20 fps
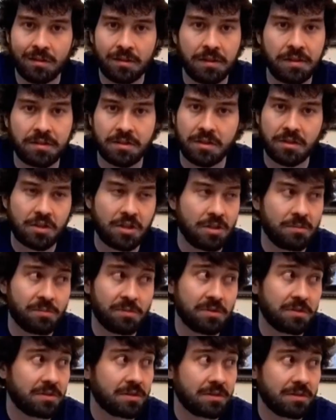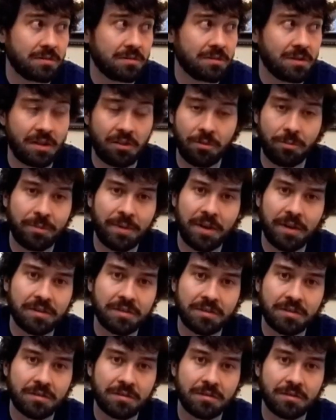it's the cheapest and the
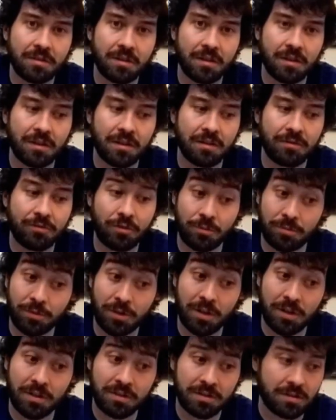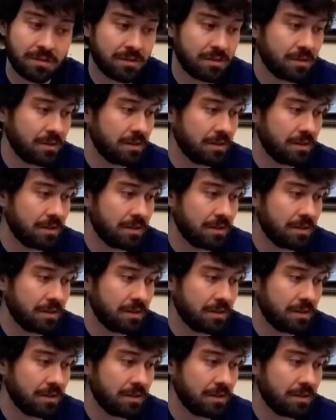best for the price.